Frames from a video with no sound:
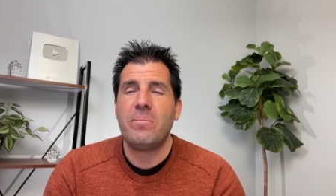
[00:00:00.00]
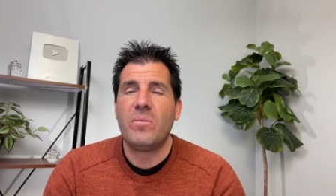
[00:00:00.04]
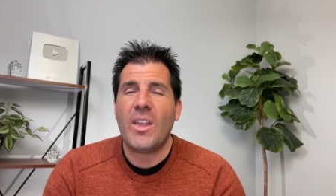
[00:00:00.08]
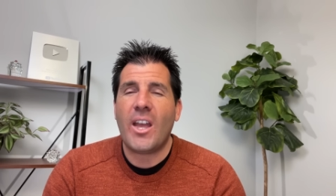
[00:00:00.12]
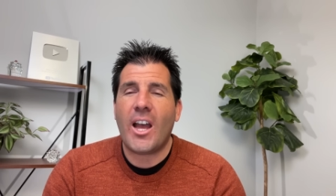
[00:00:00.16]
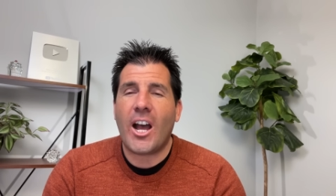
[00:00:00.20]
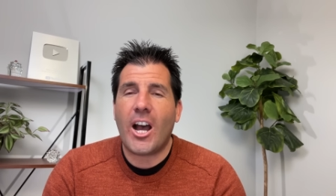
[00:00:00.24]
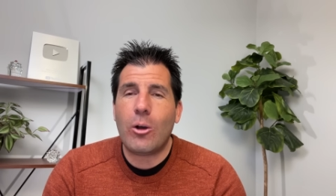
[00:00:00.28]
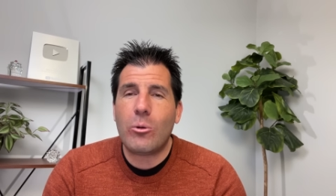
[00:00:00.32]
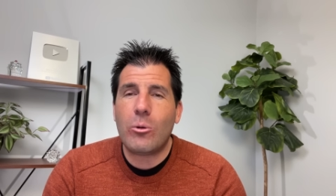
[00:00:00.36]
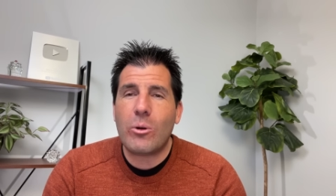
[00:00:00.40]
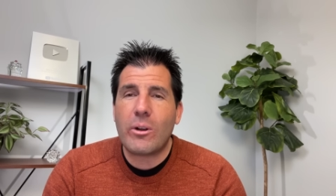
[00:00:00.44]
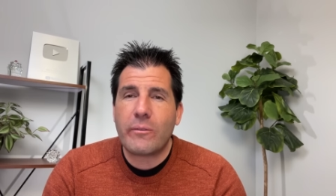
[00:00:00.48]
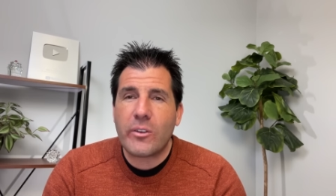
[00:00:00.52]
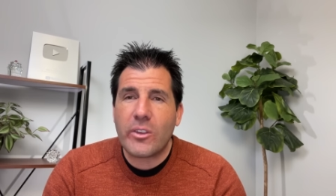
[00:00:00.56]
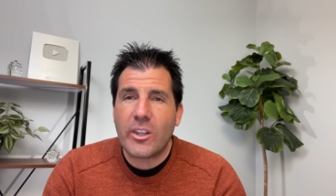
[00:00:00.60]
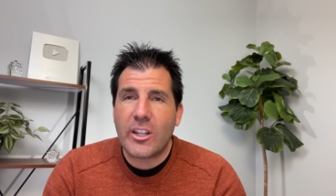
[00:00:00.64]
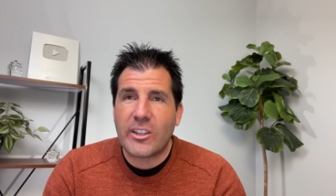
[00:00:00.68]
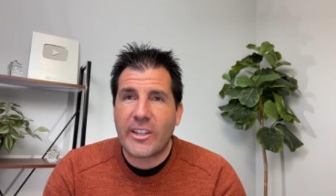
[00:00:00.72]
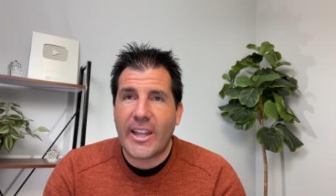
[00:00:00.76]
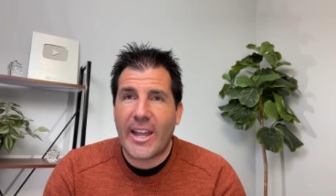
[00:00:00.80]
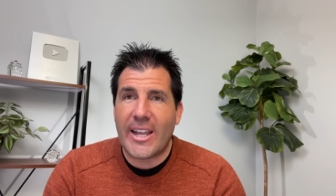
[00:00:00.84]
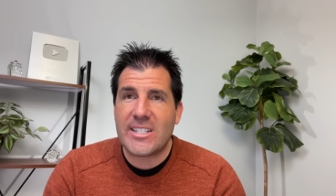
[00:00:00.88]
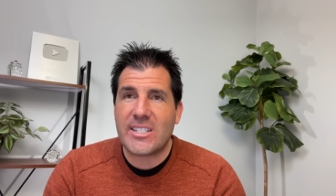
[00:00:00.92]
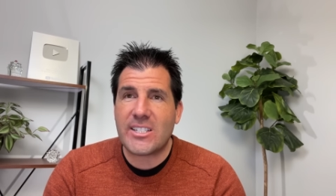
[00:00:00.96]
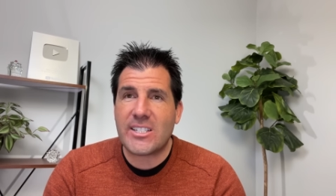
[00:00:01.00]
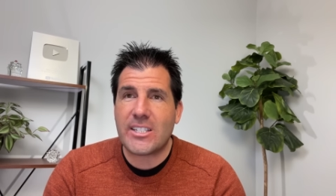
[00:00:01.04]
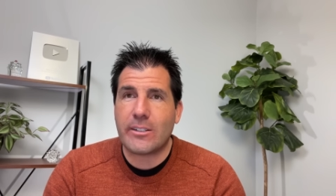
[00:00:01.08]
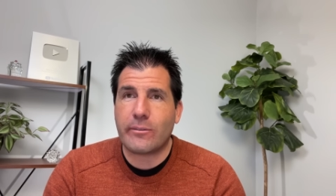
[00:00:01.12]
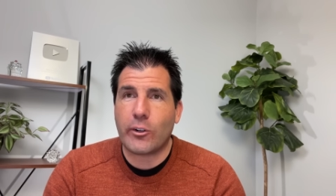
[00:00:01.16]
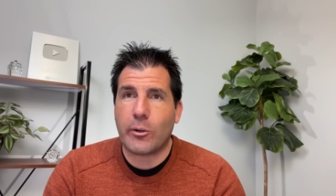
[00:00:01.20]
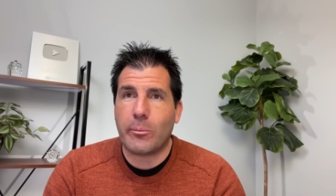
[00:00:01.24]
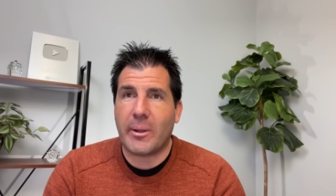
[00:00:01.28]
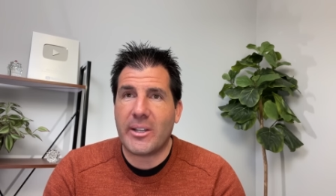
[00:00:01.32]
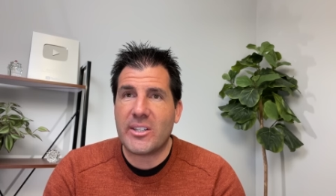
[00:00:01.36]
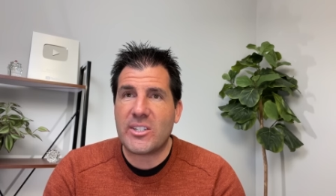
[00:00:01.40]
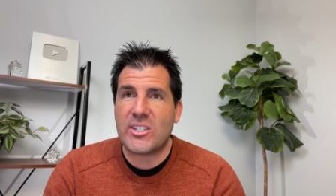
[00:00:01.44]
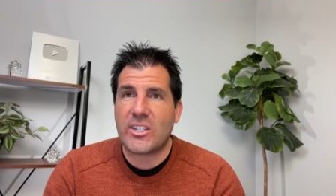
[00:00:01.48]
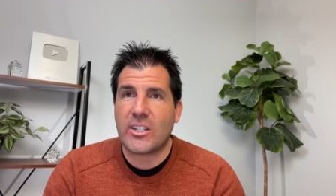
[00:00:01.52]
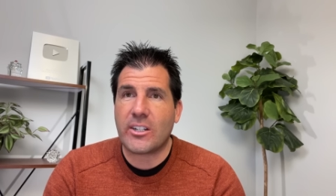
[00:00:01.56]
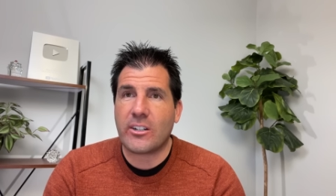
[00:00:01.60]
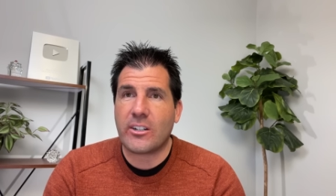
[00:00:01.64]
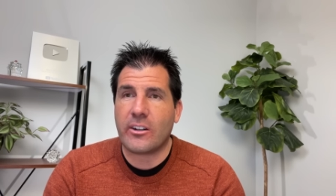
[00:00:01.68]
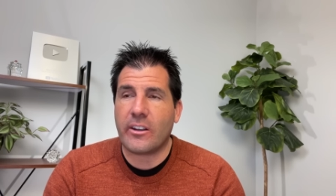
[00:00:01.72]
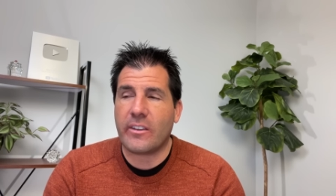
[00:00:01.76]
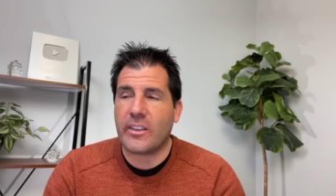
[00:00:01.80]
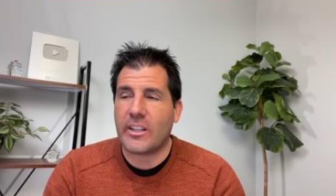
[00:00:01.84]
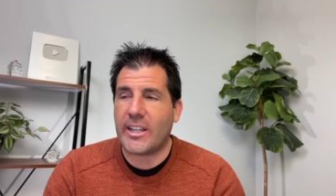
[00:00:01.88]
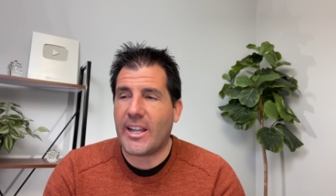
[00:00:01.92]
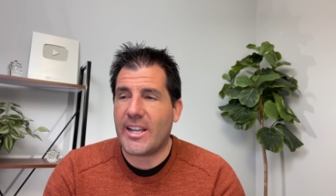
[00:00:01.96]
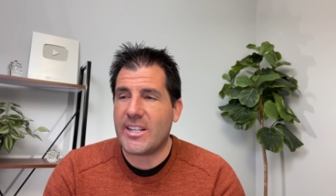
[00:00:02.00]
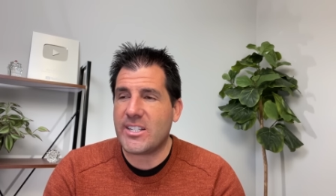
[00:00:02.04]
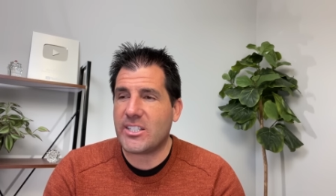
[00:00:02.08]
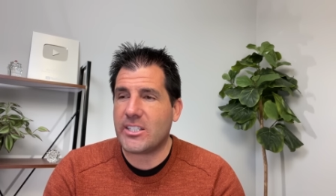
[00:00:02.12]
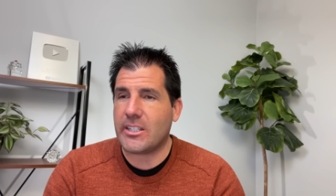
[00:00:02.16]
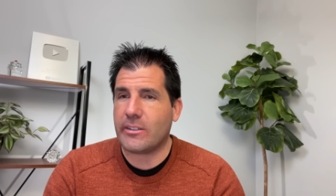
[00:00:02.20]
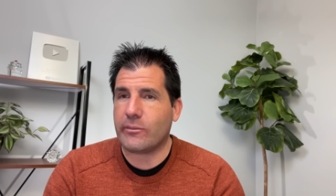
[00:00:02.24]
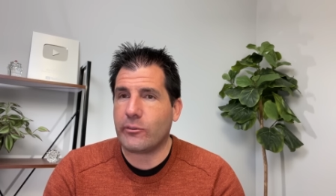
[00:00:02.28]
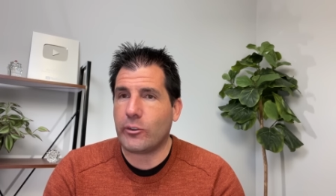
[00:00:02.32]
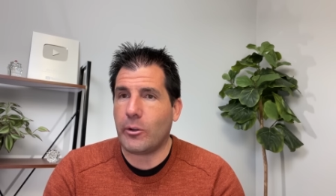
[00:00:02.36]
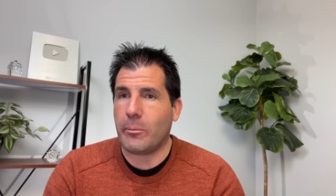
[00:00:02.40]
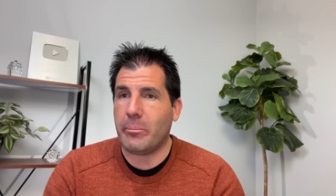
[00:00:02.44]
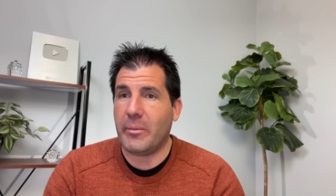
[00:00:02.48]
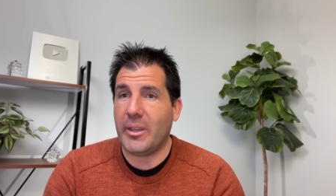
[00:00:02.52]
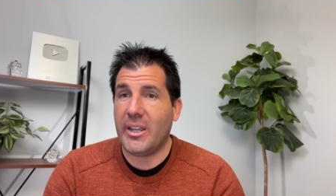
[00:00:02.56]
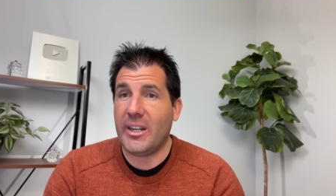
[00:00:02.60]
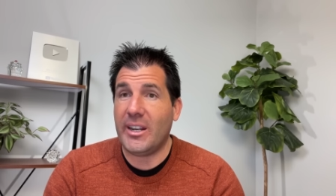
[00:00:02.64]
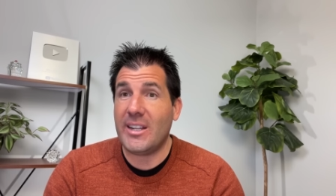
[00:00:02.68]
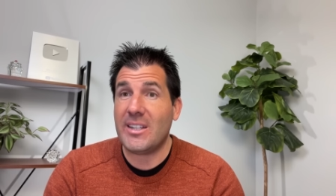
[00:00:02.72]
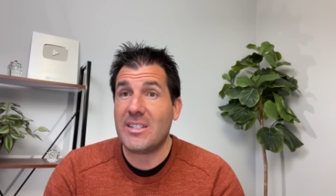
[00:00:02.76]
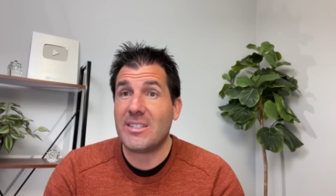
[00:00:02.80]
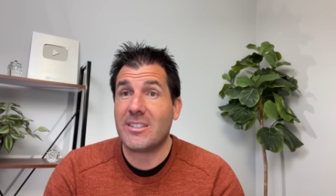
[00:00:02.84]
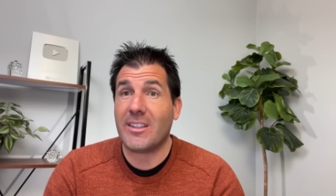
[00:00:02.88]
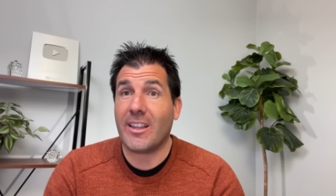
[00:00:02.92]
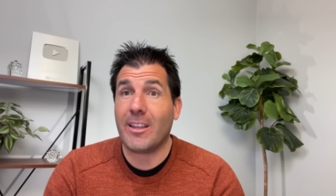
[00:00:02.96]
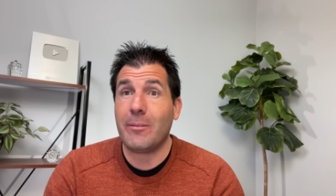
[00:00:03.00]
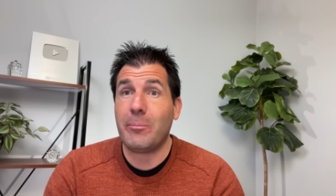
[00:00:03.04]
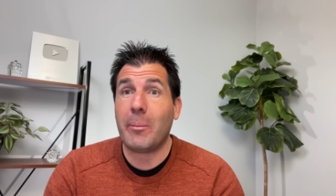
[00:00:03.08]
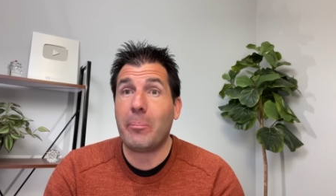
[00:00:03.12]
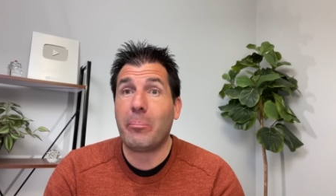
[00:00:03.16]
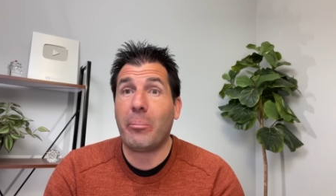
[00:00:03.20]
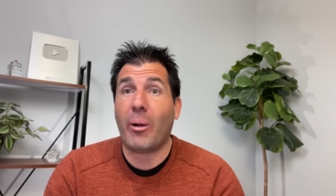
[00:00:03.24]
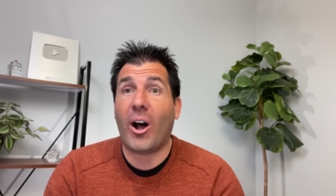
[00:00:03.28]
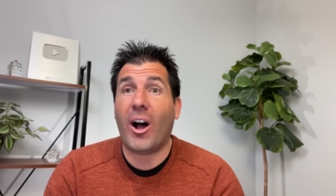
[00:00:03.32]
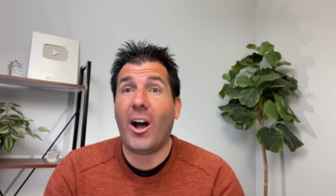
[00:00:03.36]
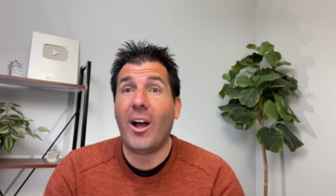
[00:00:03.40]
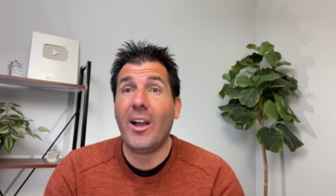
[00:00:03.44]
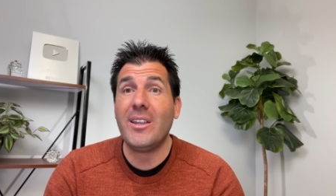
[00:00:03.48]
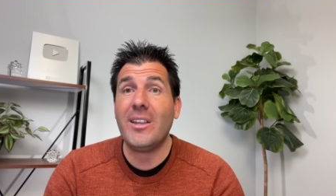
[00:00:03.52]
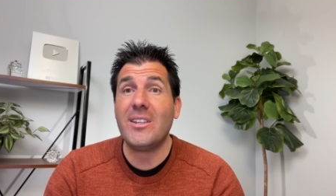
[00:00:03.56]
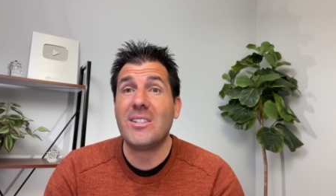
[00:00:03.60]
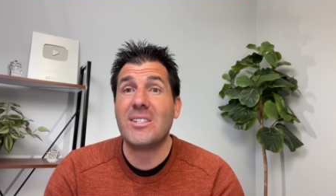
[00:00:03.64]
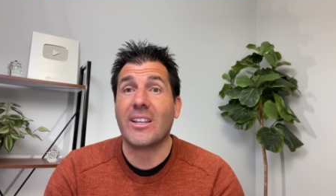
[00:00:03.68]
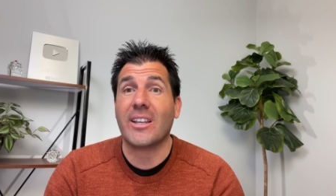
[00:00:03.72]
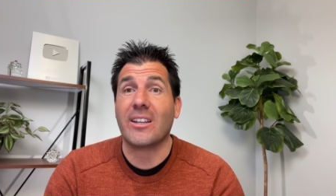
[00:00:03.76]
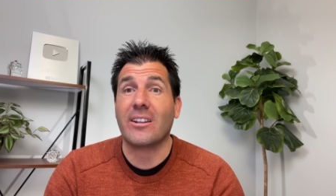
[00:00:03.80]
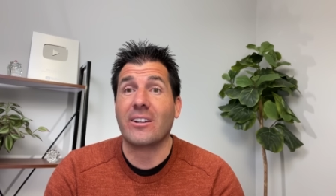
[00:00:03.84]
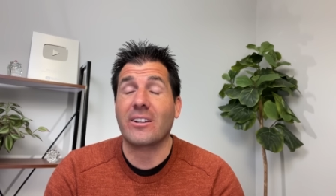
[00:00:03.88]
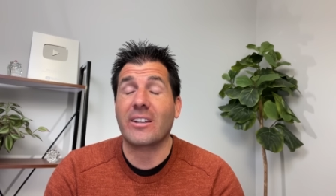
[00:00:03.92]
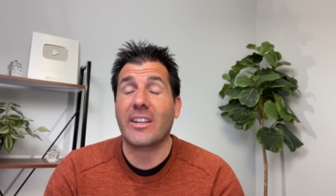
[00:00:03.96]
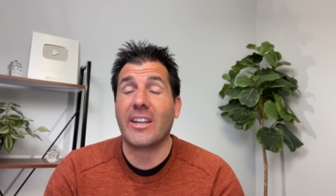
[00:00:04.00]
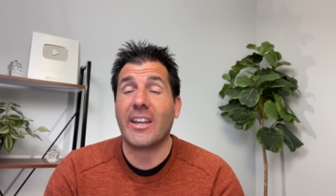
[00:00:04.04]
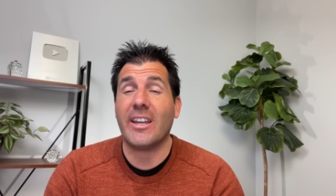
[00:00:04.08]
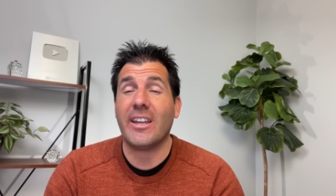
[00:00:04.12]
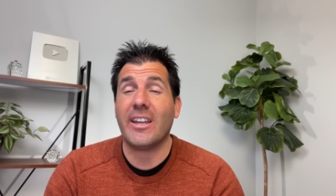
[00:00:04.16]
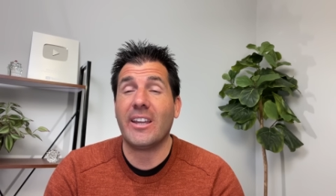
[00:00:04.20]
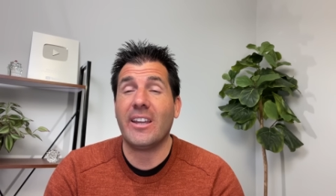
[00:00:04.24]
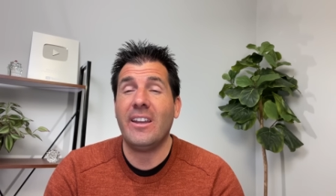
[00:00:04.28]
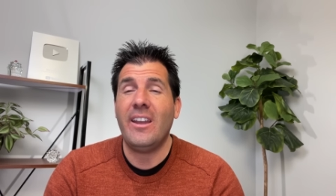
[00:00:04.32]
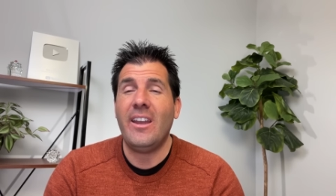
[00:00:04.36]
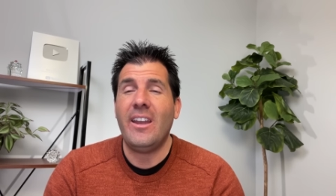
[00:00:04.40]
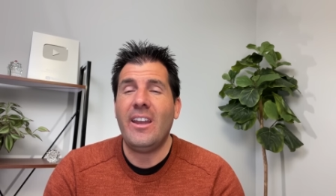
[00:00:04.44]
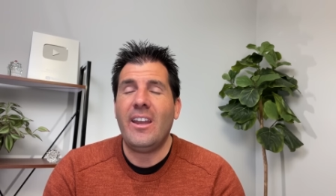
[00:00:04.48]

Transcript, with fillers: However, the last several months here and the last several meetings, things, they've been pausing, okay?